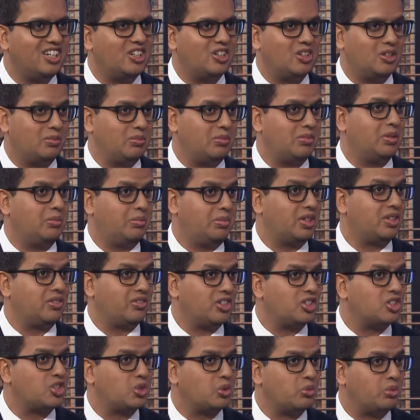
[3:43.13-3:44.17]
you know, a bit
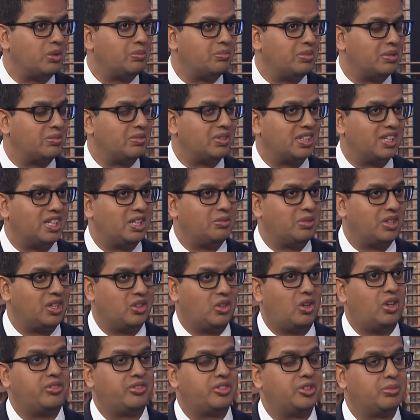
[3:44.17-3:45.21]
of issue when people tell me
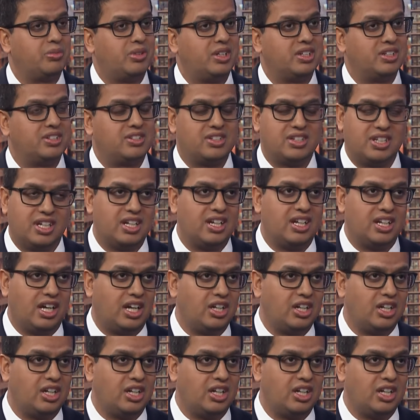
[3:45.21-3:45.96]
that the office market's dead.